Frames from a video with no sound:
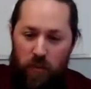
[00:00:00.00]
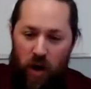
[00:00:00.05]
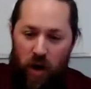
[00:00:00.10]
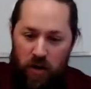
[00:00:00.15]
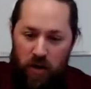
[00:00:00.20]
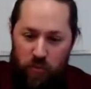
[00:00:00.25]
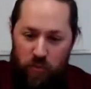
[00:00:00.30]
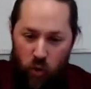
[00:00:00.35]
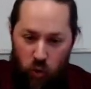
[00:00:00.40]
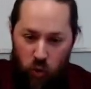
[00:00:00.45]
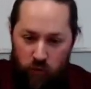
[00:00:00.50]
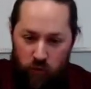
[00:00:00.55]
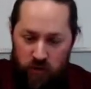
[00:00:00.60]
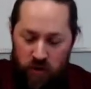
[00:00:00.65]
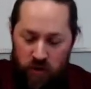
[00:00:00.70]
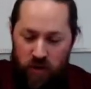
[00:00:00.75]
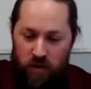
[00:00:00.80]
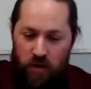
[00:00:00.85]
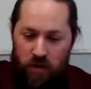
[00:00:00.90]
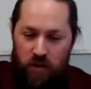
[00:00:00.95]

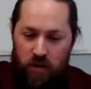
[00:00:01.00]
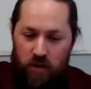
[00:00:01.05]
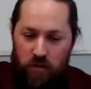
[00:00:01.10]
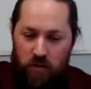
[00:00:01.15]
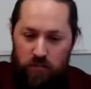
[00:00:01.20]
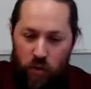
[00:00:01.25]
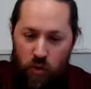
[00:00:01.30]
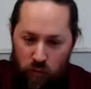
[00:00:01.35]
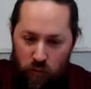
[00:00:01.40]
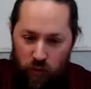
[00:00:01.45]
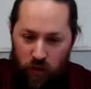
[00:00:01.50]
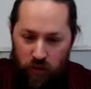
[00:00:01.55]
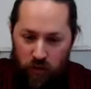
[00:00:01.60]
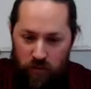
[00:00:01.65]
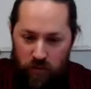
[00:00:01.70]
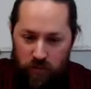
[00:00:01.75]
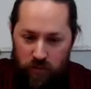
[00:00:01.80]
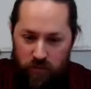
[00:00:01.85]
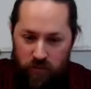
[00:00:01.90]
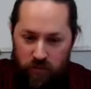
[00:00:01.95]
unmoved
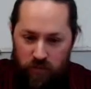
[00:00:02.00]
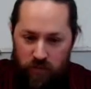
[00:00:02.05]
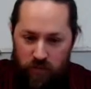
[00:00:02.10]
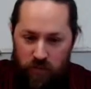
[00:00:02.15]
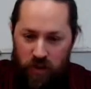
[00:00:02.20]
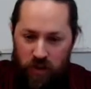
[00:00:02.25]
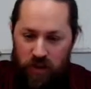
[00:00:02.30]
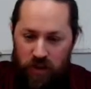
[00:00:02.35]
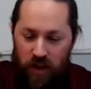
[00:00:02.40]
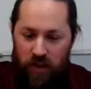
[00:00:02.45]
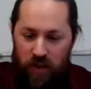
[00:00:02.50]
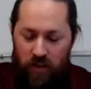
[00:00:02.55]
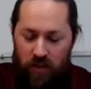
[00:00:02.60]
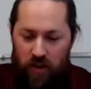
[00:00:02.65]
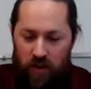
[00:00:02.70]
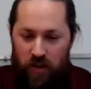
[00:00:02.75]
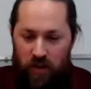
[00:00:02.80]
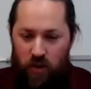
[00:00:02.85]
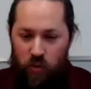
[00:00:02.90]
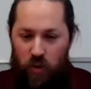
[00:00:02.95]
mover. Okay.
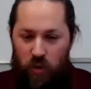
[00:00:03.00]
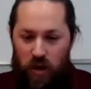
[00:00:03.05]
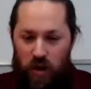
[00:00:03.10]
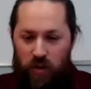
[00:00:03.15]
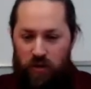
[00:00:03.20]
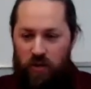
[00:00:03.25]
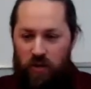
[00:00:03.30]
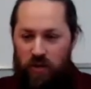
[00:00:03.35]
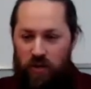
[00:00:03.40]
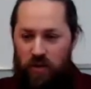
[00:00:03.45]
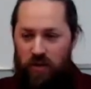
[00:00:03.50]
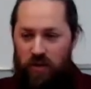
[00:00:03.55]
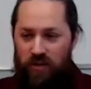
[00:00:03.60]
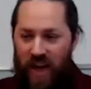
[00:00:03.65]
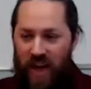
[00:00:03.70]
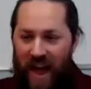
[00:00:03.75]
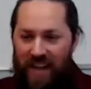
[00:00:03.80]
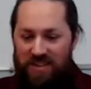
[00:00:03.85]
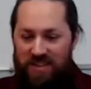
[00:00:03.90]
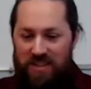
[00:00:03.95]
Well,
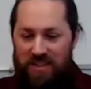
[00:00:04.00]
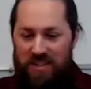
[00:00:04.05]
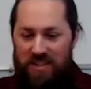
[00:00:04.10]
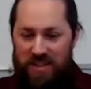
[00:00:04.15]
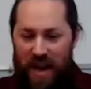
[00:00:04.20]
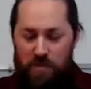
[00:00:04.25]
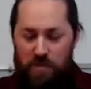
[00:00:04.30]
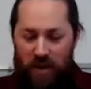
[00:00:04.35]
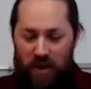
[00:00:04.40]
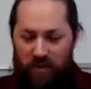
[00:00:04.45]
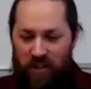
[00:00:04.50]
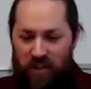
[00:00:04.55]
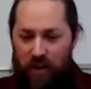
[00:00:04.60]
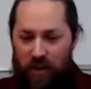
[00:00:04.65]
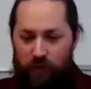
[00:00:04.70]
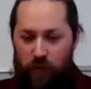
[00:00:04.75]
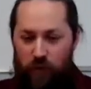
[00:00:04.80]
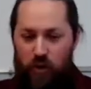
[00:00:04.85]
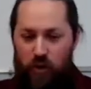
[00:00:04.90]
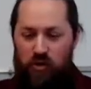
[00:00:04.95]
that statement,
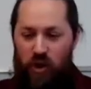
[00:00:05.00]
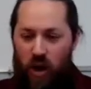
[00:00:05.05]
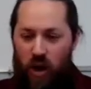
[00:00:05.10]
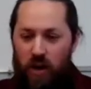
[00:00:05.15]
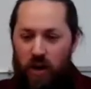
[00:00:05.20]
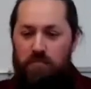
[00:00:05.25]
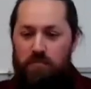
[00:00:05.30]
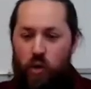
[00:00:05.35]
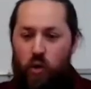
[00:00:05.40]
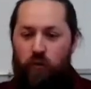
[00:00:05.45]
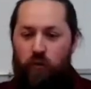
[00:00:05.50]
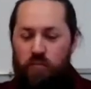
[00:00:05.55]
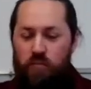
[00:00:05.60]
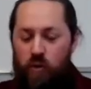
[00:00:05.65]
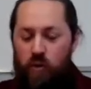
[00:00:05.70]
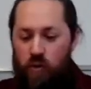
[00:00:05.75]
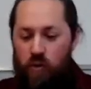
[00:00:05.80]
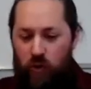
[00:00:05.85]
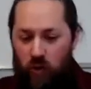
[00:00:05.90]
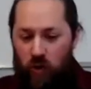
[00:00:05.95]
that first unmoved
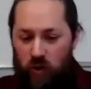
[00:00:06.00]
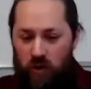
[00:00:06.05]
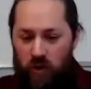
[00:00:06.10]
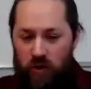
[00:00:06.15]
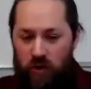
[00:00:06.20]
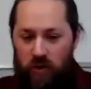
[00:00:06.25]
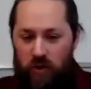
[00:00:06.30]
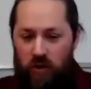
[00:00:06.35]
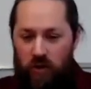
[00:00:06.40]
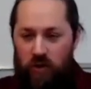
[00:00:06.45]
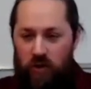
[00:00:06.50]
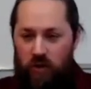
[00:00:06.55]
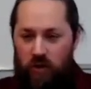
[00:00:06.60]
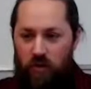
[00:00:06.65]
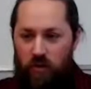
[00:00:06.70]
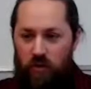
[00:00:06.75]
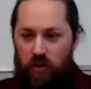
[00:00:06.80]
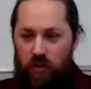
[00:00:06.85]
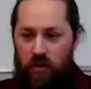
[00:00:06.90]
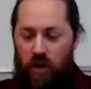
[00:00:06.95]
mover,
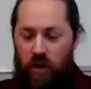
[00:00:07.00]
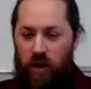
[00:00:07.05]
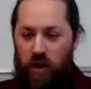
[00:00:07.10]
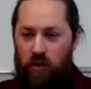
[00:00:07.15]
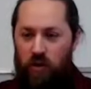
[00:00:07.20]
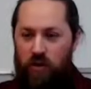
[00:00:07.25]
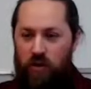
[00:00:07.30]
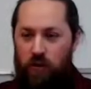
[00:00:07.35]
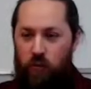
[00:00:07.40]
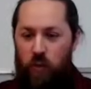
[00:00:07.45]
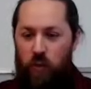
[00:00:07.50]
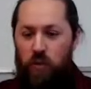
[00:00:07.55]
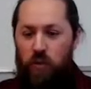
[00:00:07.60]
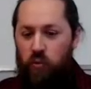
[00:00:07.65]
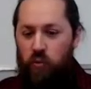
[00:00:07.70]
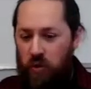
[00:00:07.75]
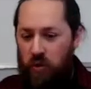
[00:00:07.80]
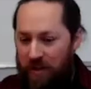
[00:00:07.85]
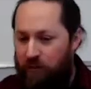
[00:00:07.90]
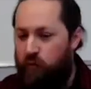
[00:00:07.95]
uh, if we
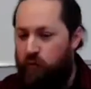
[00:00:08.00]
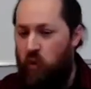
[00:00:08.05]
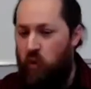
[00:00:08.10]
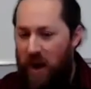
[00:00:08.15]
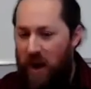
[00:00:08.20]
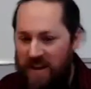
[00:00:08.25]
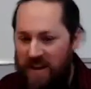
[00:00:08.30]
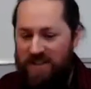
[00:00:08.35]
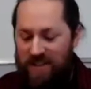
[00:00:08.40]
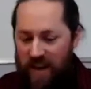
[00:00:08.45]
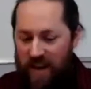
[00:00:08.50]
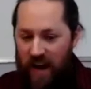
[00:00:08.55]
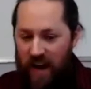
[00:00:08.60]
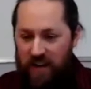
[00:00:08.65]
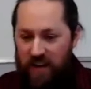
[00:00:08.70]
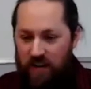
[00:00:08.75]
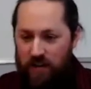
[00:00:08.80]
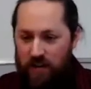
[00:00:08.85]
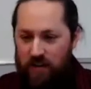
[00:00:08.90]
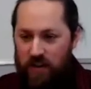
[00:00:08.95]
rephrase
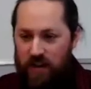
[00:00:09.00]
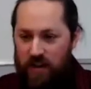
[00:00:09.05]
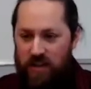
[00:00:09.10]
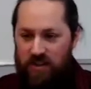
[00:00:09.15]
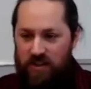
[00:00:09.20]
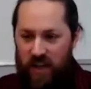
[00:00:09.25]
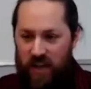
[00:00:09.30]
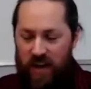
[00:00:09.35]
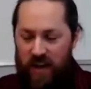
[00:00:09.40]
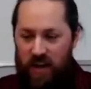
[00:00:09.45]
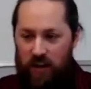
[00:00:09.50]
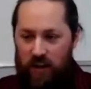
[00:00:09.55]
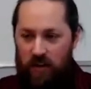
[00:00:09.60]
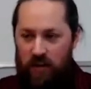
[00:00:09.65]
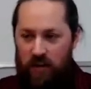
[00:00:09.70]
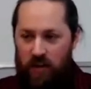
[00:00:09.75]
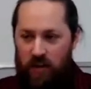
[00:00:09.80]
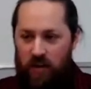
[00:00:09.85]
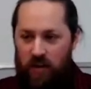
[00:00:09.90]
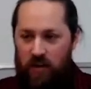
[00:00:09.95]
that, he's
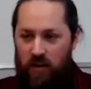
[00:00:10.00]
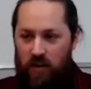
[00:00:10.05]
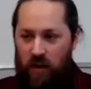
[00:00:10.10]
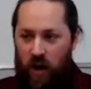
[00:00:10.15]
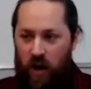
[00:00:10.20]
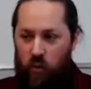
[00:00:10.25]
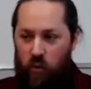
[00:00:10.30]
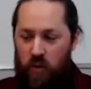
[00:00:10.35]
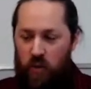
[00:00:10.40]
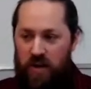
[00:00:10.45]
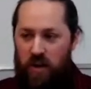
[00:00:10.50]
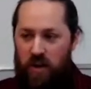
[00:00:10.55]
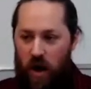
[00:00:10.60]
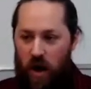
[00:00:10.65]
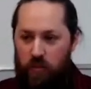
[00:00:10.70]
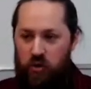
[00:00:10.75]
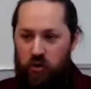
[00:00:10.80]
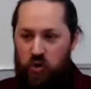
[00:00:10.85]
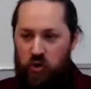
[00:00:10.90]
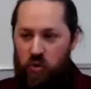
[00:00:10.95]
saying uh, we
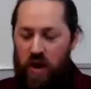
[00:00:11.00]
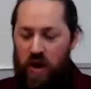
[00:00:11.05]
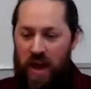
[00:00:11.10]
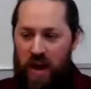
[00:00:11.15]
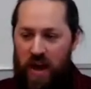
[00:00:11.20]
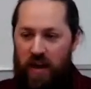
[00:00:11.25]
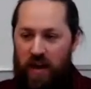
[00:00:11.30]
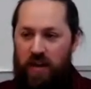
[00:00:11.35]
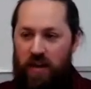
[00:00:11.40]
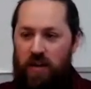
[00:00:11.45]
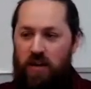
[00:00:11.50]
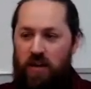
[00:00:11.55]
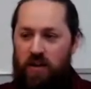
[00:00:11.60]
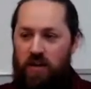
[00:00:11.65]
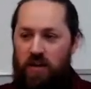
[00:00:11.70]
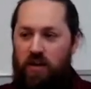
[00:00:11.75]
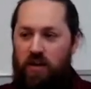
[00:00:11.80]
come to a